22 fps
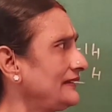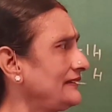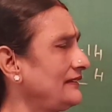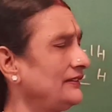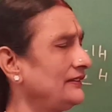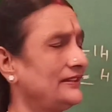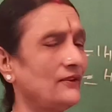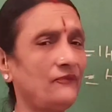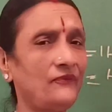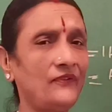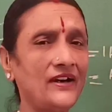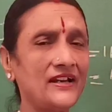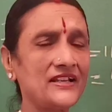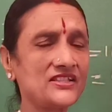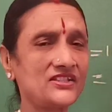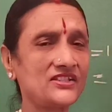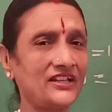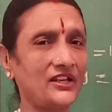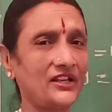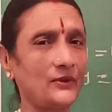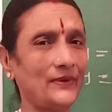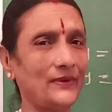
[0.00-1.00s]
in the
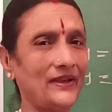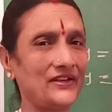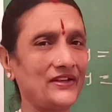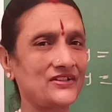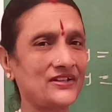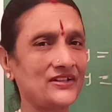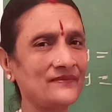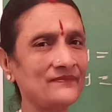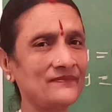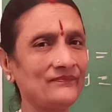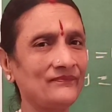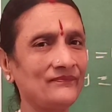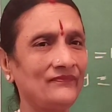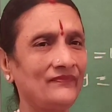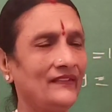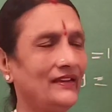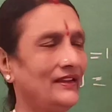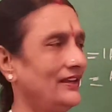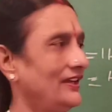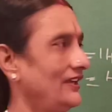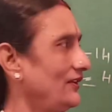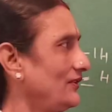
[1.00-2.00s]
first equation,
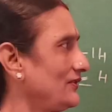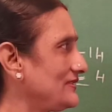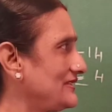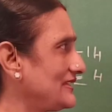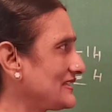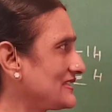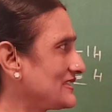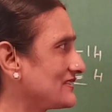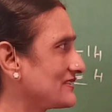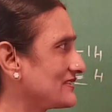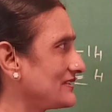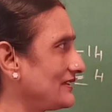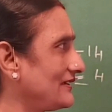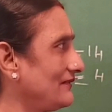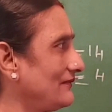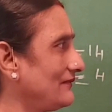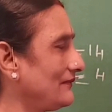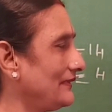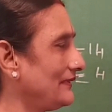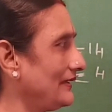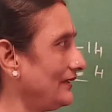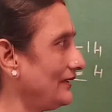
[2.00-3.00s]
you just
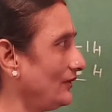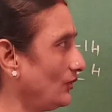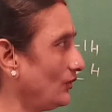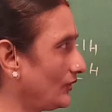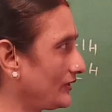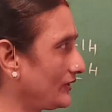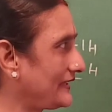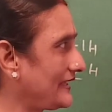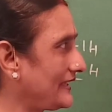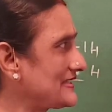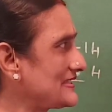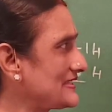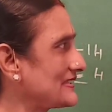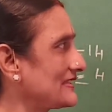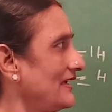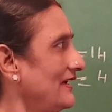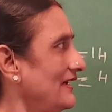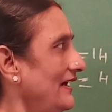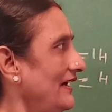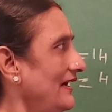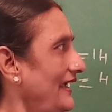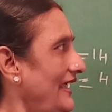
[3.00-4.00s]
notice
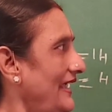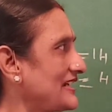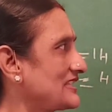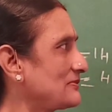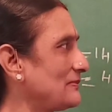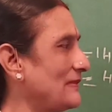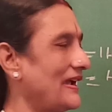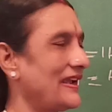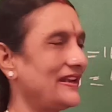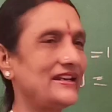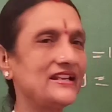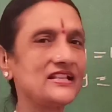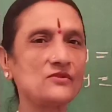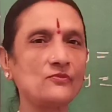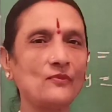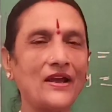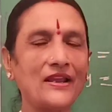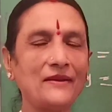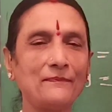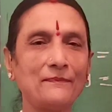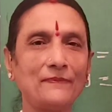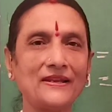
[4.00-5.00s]
x minus
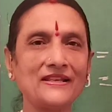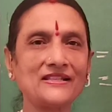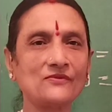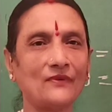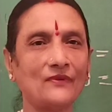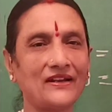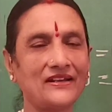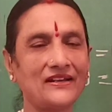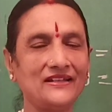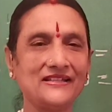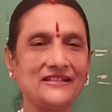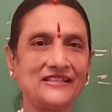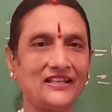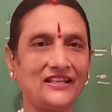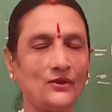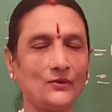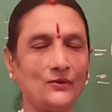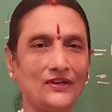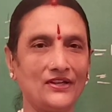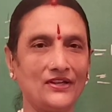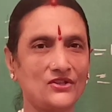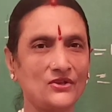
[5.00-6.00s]
y plus 1 is
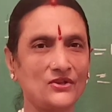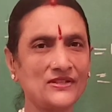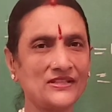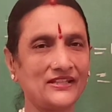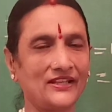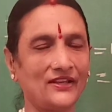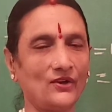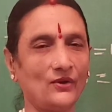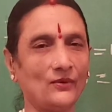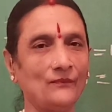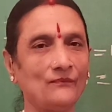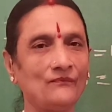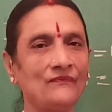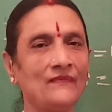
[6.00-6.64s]
equal to 0.